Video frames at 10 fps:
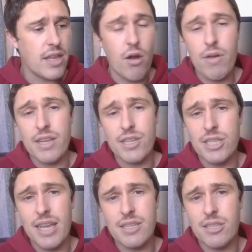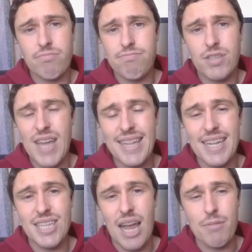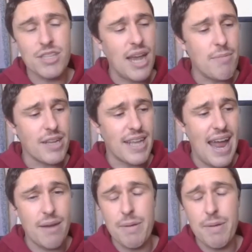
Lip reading: you know, he's said time and time again.